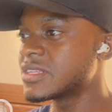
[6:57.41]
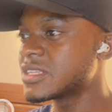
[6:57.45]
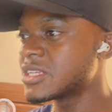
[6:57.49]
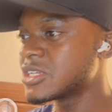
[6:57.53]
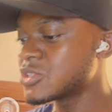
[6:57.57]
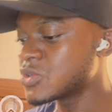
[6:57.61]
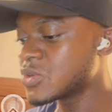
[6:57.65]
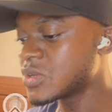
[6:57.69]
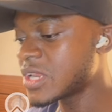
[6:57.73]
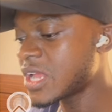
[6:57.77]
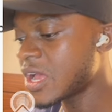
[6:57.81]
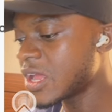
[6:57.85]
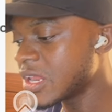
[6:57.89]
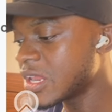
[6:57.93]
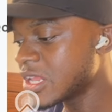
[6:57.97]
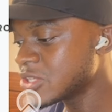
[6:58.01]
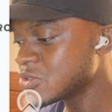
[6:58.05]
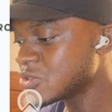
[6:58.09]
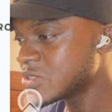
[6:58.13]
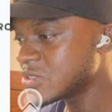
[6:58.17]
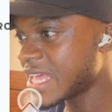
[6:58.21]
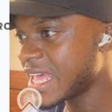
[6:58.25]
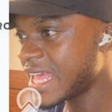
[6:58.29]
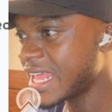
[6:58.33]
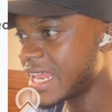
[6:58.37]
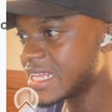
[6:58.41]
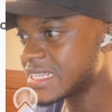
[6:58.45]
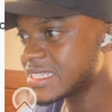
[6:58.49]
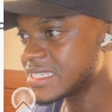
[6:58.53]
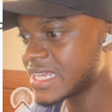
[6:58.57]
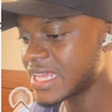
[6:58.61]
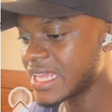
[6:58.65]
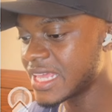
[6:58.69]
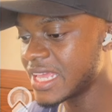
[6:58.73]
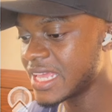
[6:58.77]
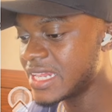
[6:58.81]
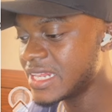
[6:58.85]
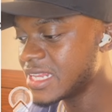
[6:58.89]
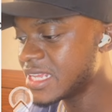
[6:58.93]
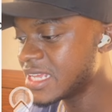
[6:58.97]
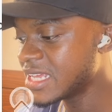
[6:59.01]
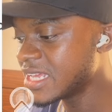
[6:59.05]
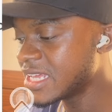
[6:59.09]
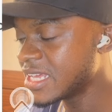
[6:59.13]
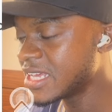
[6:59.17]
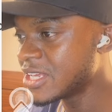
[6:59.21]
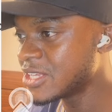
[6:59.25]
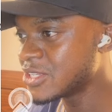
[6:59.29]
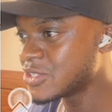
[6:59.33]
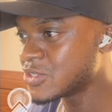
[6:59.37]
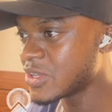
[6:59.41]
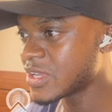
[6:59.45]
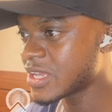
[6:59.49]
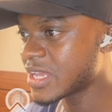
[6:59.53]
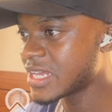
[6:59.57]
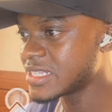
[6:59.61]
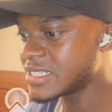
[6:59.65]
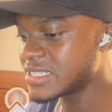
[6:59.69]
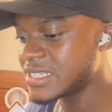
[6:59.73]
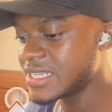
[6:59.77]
So now let's use the ls again. So you can see